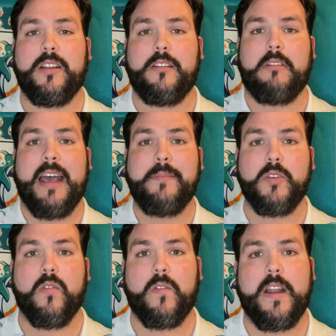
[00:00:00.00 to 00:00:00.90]
a little
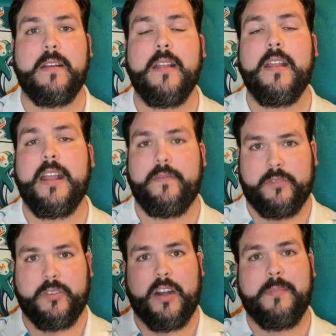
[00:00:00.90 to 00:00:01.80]
hyped over it
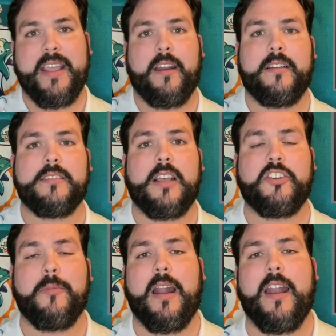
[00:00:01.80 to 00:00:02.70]
and started making a
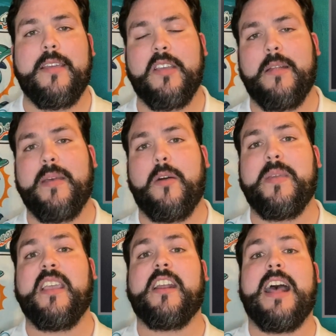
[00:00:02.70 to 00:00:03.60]
discussion about Le'Veon Bell
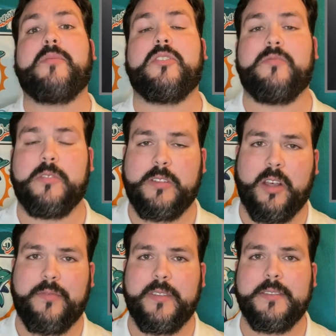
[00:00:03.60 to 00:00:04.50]
being an option for the
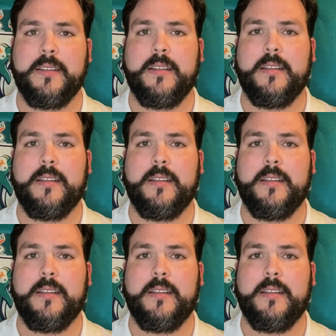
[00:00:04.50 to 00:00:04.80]
Dolphins.